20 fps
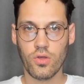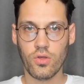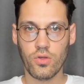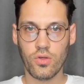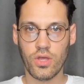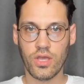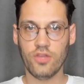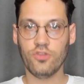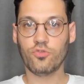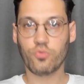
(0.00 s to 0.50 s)

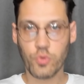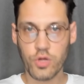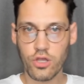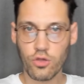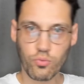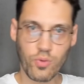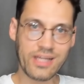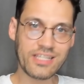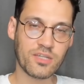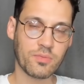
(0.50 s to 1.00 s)
His real
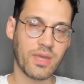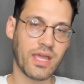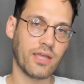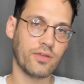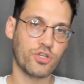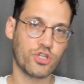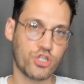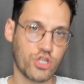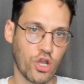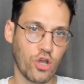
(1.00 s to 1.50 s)
resume
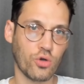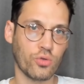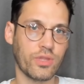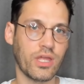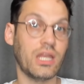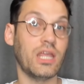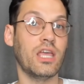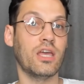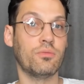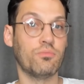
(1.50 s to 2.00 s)
showed that
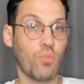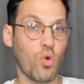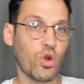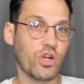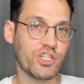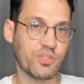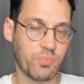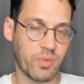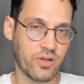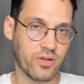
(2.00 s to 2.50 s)
he had more
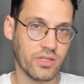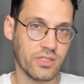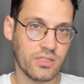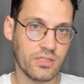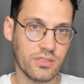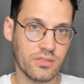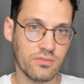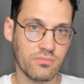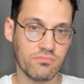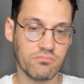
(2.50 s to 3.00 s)

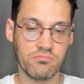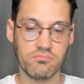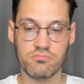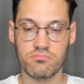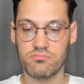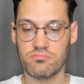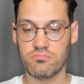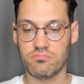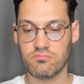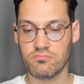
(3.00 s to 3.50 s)
experience,
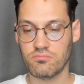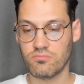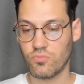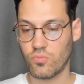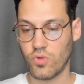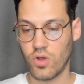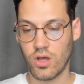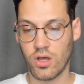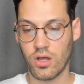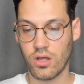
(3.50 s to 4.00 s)

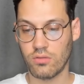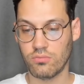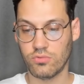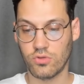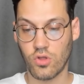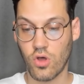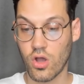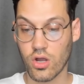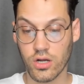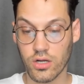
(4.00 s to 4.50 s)
uh,
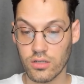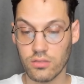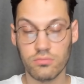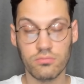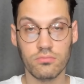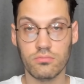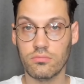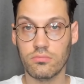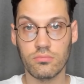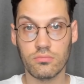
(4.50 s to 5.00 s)
longer
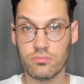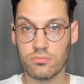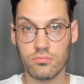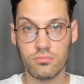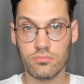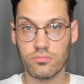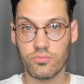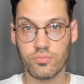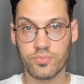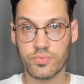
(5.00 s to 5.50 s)

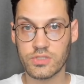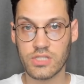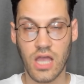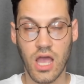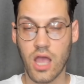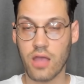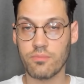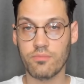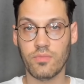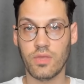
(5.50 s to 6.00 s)

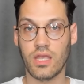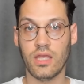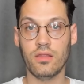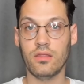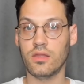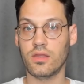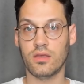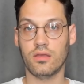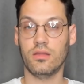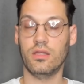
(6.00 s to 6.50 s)
time in
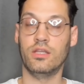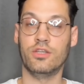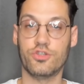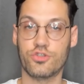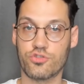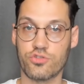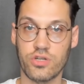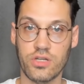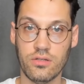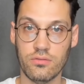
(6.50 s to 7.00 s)
the
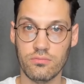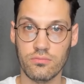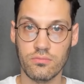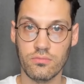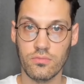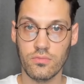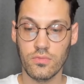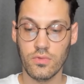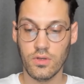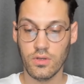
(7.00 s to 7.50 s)
industry
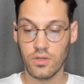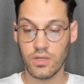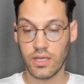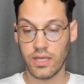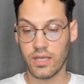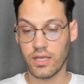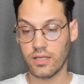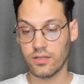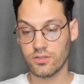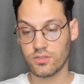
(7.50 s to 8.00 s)

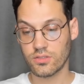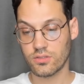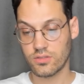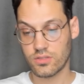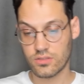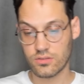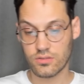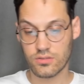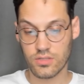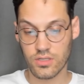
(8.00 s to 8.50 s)
and
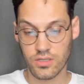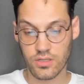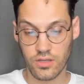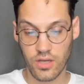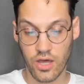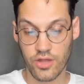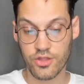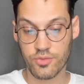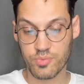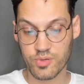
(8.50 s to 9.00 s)
the
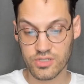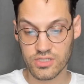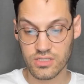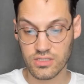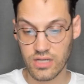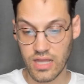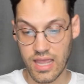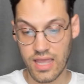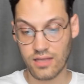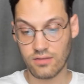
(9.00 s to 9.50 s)
other person
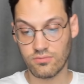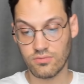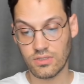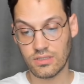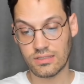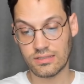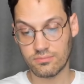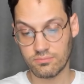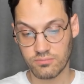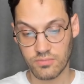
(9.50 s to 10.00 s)
had
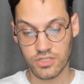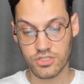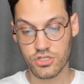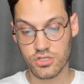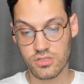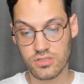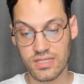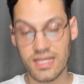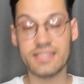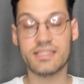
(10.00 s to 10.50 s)
much
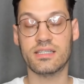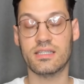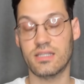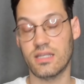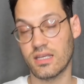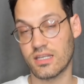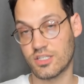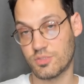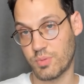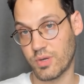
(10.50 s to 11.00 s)
less
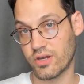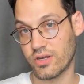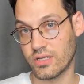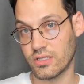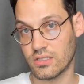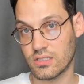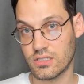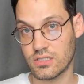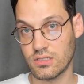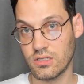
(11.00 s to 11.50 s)

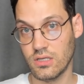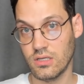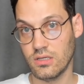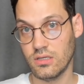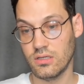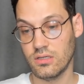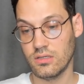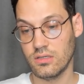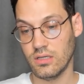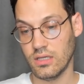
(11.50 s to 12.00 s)
experience
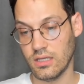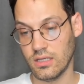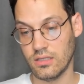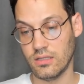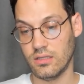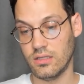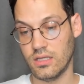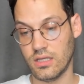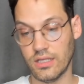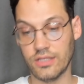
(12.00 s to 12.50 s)
in
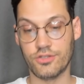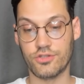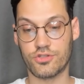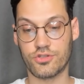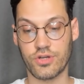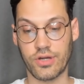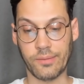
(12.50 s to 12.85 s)
the industry.